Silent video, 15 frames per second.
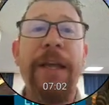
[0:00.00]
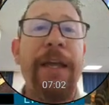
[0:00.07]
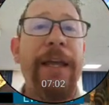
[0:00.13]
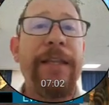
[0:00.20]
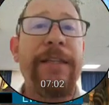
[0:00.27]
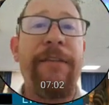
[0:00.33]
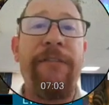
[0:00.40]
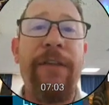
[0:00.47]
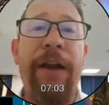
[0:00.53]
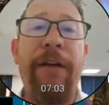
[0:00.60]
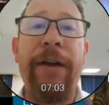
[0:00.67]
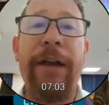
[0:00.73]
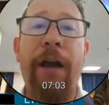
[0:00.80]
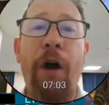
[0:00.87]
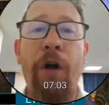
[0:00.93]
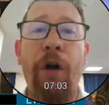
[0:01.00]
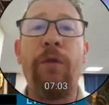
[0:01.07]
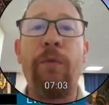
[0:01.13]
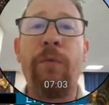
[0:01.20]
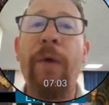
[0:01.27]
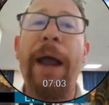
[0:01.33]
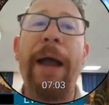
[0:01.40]
He's a very
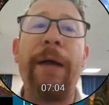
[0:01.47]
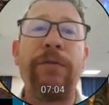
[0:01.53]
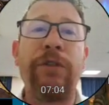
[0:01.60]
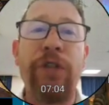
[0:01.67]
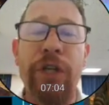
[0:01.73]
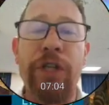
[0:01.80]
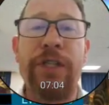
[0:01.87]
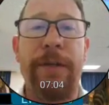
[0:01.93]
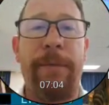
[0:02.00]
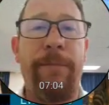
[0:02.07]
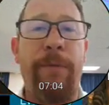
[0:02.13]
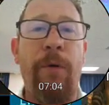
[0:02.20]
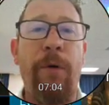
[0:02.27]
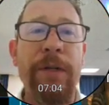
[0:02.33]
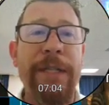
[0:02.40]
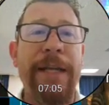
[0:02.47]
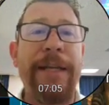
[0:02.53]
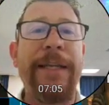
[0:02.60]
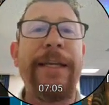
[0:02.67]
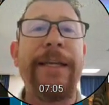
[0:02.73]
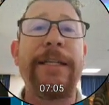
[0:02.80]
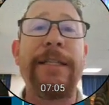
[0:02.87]
all-around good support, and
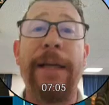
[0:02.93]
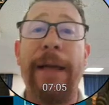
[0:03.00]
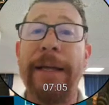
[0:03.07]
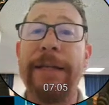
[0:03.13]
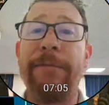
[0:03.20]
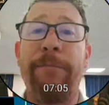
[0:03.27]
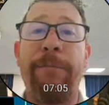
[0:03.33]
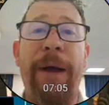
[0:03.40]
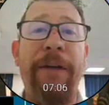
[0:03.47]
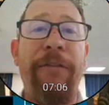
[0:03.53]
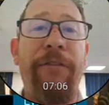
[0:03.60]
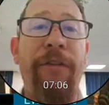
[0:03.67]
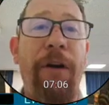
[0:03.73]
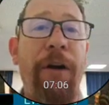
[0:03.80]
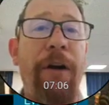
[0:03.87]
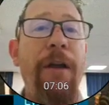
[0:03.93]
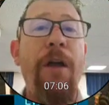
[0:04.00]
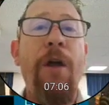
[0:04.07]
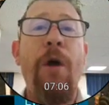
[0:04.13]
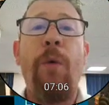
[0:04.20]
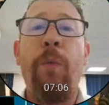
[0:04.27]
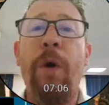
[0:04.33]
he is by far
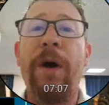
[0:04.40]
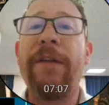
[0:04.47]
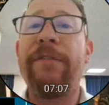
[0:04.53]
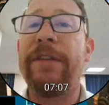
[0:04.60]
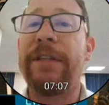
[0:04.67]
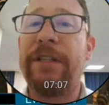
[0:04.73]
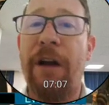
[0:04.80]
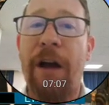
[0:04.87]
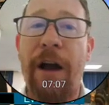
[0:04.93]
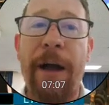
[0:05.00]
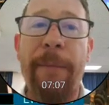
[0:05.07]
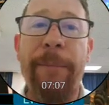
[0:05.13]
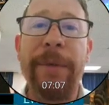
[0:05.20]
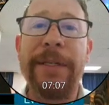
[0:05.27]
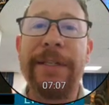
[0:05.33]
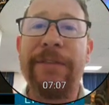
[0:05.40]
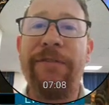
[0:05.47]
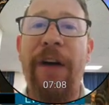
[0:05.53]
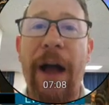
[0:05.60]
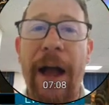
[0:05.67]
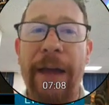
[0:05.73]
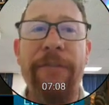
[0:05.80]
one of the top
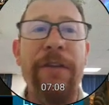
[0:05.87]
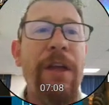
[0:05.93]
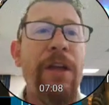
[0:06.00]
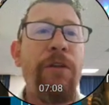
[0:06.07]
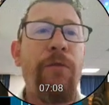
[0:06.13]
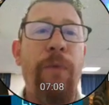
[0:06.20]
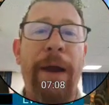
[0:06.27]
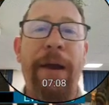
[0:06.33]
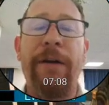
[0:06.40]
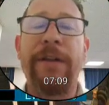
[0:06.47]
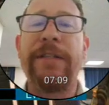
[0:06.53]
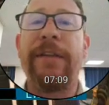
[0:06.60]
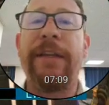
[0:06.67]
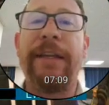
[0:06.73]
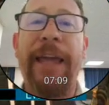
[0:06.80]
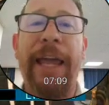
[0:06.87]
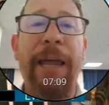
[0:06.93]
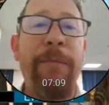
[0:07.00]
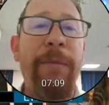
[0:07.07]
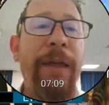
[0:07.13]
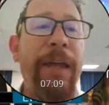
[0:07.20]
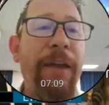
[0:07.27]
5 rares in the
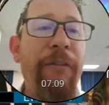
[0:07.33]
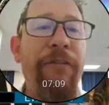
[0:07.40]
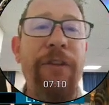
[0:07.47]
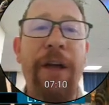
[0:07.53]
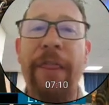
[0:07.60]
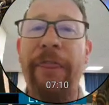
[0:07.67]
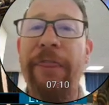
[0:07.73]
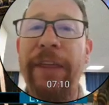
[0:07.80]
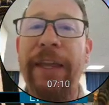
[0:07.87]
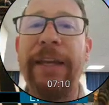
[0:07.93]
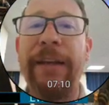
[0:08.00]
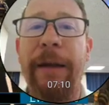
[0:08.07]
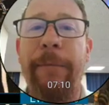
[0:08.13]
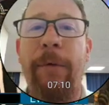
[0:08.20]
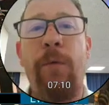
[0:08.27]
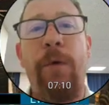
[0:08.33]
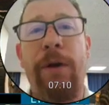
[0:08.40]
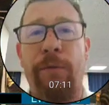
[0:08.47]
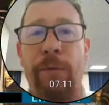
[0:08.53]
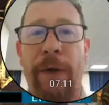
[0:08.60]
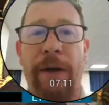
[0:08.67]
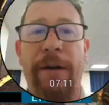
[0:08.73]
game, if not the
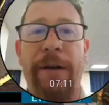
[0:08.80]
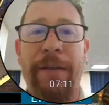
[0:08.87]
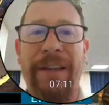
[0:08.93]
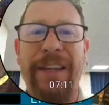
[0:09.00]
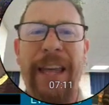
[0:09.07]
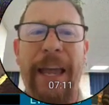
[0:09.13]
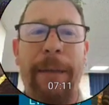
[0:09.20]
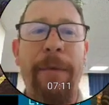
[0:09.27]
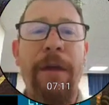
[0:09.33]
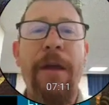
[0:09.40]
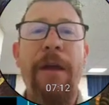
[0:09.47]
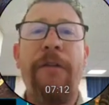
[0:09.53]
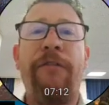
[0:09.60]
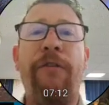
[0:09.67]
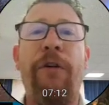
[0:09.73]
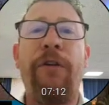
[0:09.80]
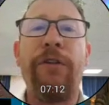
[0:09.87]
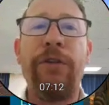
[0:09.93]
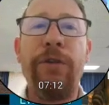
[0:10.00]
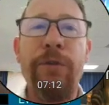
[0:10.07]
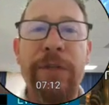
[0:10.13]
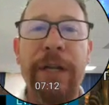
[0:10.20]
#1 rare in the game for
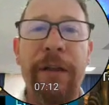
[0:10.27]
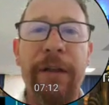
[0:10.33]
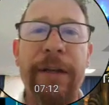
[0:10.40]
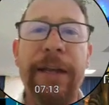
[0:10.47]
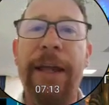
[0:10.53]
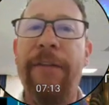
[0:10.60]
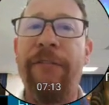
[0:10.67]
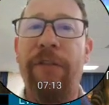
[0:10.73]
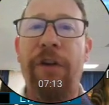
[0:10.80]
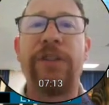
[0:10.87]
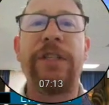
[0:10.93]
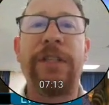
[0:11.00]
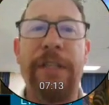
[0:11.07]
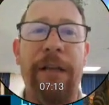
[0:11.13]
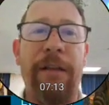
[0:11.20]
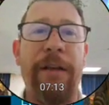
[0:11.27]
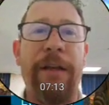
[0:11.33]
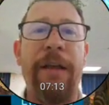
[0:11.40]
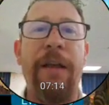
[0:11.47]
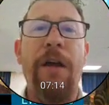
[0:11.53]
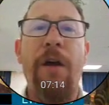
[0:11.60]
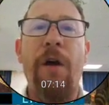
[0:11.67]
utility and
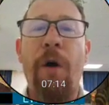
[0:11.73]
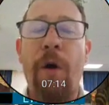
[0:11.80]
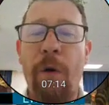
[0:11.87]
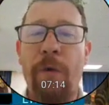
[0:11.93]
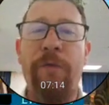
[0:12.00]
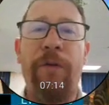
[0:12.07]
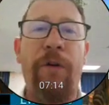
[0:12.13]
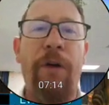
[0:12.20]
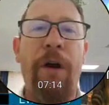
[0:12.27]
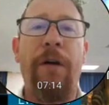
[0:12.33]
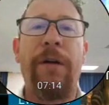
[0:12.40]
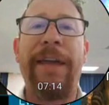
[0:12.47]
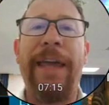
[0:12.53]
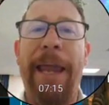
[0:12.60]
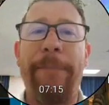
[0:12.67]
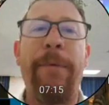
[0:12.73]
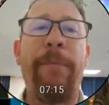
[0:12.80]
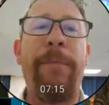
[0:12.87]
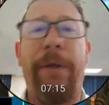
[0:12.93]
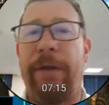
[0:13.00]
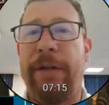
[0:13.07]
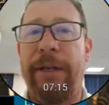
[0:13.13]
versatility, overall
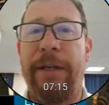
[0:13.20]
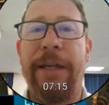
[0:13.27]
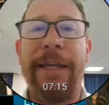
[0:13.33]
capability.